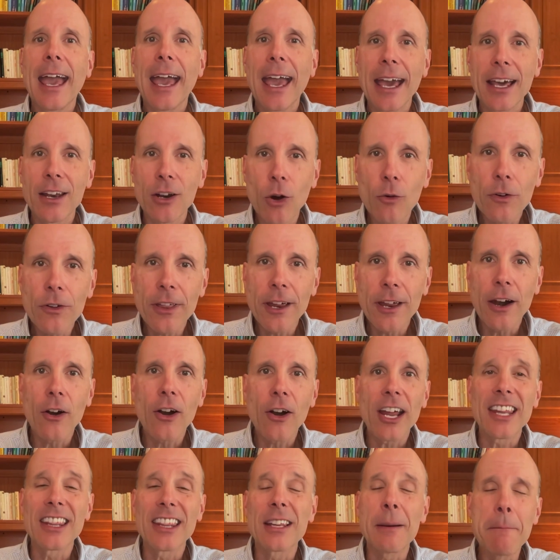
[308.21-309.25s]
And over there
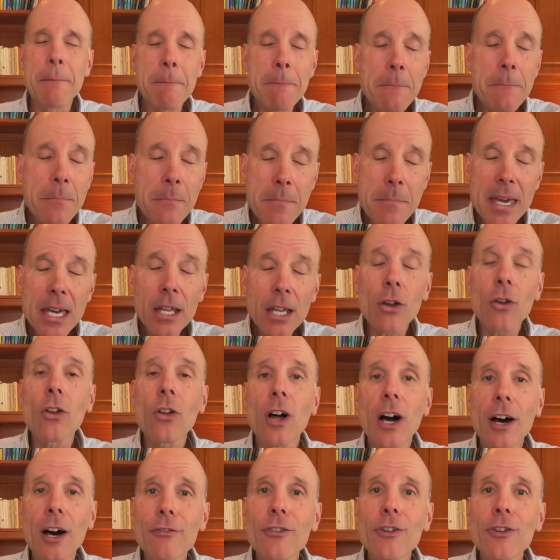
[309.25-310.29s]
in the middle
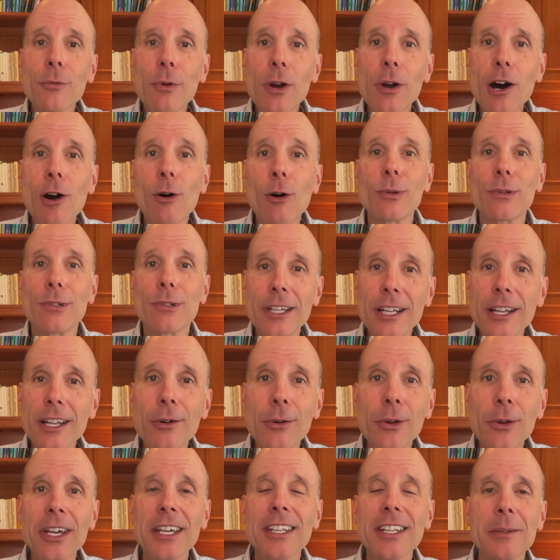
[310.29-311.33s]
of the road,
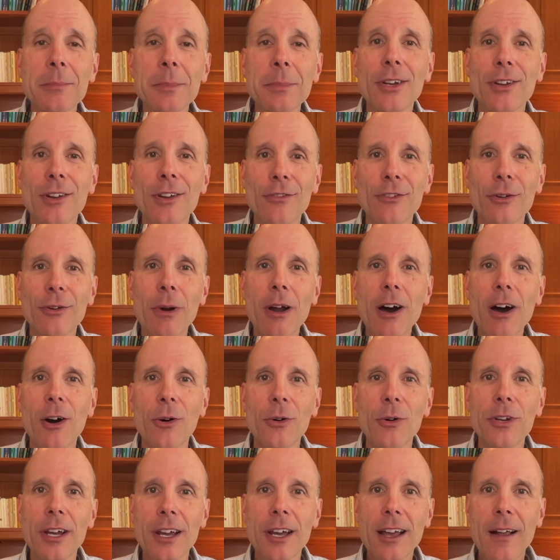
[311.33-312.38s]
literally in the middle of the
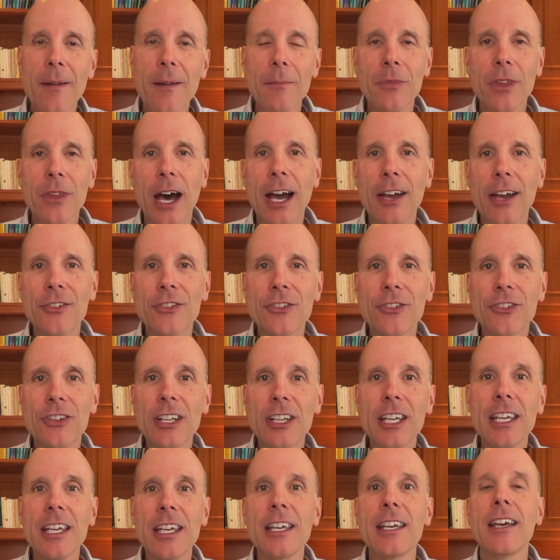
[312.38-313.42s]
road, I
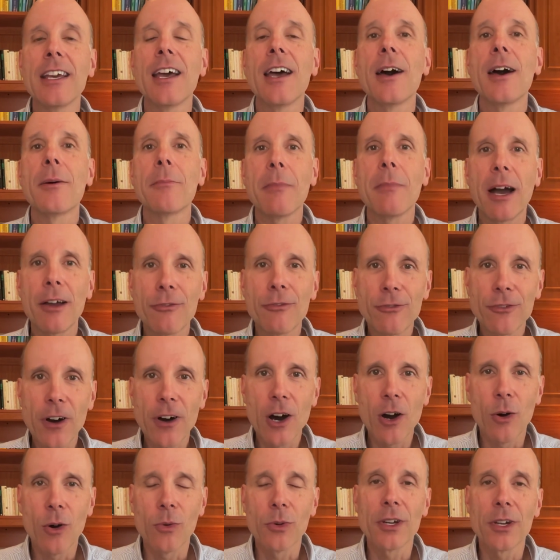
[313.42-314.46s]
see my
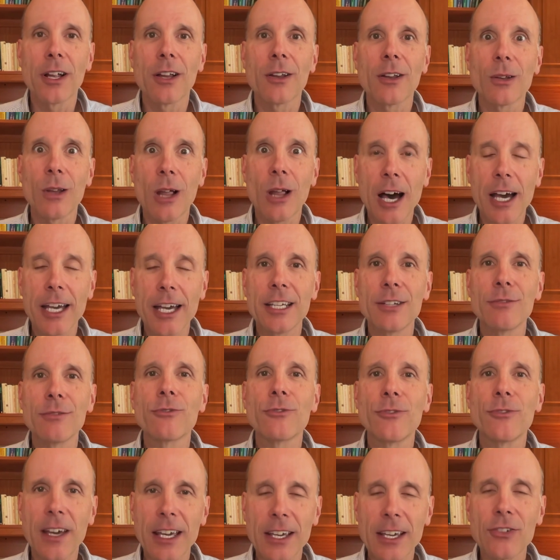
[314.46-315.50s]
phone lying
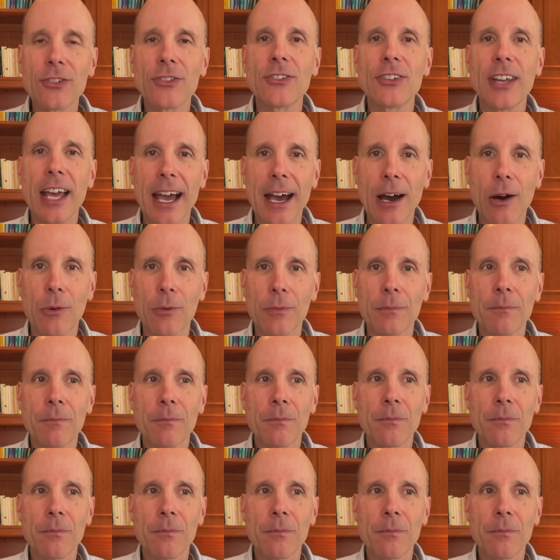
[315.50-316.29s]
face down.